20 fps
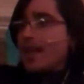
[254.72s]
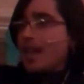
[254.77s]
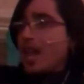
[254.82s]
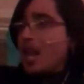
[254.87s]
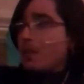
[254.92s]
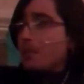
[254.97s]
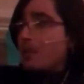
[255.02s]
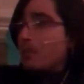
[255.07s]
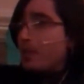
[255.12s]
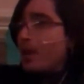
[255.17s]

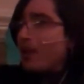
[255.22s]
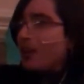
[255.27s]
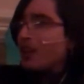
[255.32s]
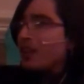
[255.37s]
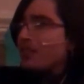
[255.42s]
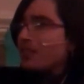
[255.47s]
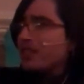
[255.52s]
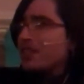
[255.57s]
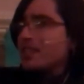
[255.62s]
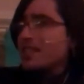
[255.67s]
In preparing
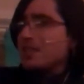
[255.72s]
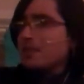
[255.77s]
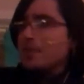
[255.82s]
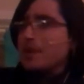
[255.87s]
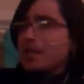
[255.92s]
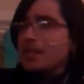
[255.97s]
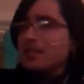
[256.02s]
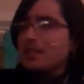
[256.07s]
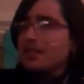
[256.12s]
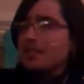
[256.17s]
for this
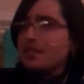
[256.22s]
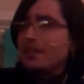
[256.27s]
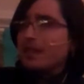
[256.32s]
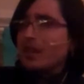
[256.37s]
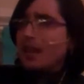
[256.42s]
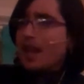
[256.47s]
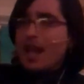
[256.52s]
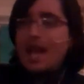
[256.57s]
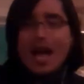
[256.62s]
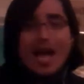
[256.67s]
speech,
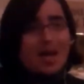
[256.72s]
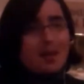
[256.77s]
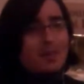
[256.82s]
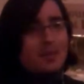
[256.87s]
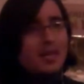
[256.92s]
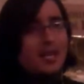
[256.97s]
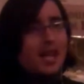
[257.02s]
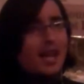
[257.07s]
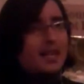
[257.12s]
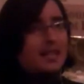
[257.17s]
I
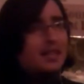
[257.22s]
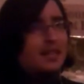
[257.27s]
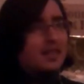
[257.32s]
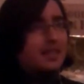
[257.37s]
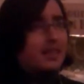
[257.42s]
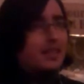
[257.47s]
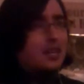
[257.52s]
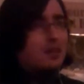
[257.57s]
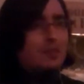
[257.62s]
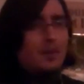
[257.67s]
began to
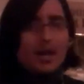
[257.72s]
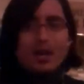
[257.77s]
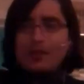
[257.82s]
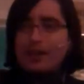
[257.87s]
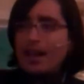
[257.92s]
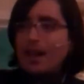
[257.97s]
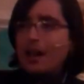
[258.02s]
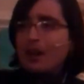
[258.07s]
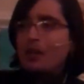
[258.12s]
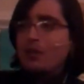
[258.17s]
think about
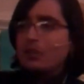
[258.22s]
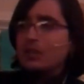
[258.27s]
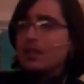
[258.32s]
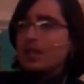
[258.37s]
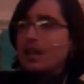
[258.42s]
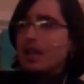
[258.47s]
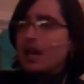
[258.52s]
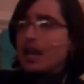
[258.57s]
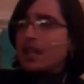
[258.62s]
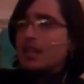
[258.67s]
how
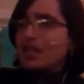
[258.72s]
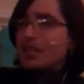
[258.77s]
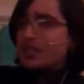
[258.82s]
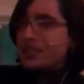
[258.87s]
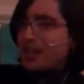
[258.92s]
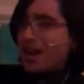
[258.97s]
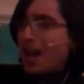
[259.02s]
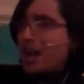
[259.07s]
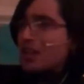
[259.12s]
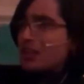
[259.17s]
the
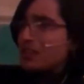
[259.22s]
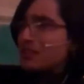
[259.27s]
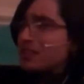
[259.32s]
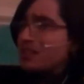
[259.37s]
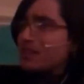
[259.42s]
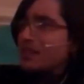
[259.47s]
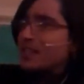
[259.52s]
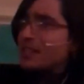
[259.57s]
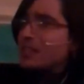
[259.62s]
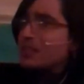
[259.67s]
shackles
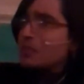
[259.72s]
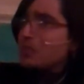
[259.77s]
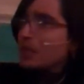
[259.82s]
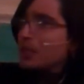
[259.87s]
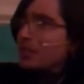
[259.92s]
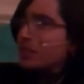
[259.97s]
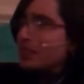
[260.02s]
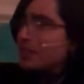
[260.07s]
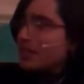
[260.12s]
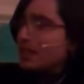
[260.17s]
of
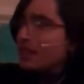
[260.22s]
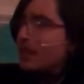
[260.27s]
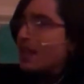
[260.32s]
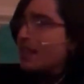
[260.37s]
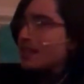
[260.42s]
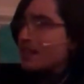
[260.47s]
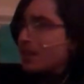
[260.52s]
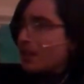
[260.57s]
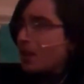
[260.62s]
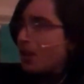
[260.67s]
disability,
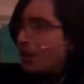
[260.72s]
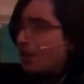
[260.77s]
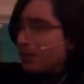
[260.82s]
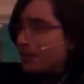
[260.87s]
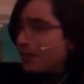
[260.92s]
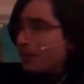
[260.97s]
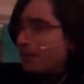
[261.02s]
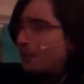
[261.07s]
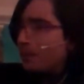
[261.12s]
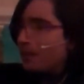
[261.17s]
as I call
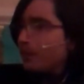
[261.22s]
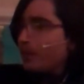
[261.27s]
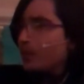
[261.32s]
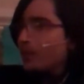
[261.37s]
them,